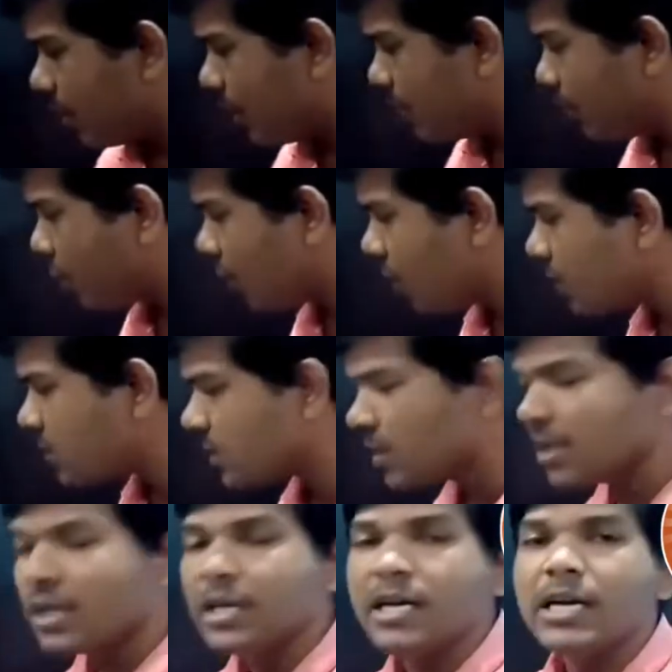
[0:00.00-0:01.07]
Because
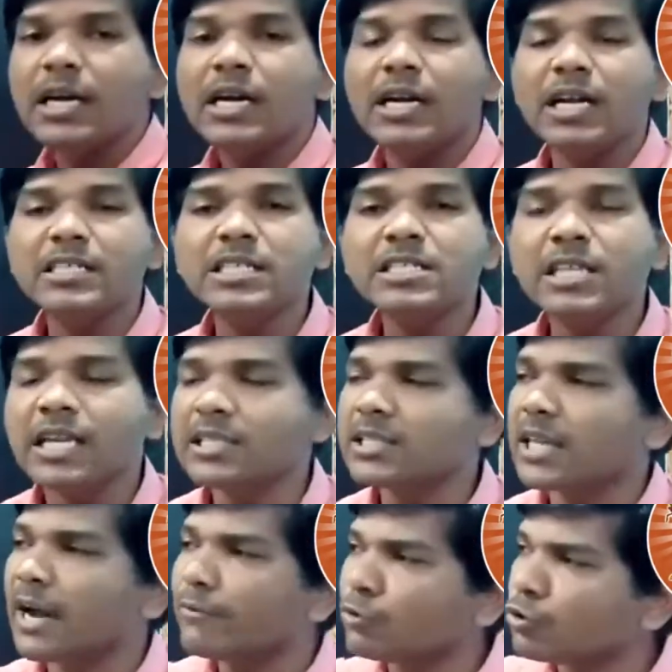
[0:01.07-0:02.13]
legislature
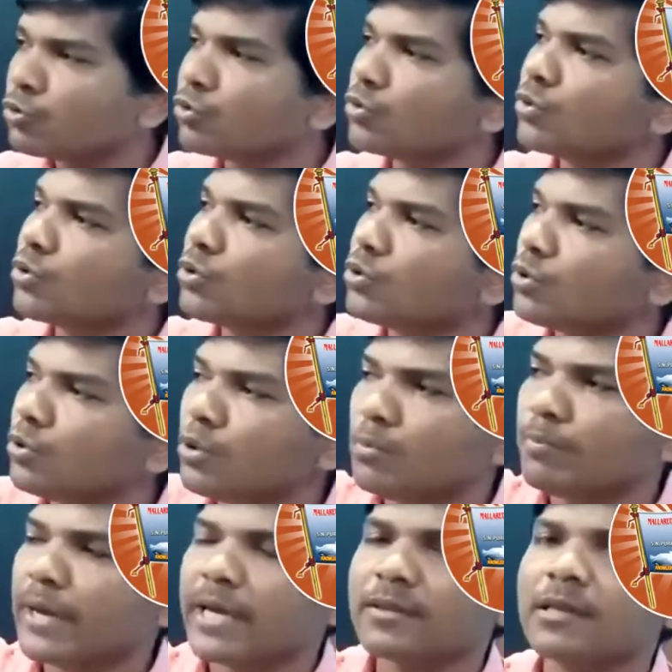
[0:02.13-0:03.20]
have to
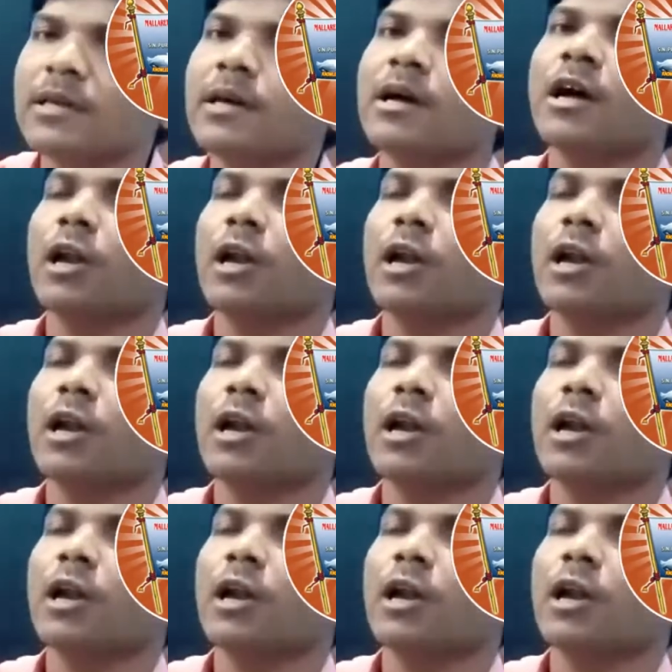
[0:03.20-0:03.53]
make the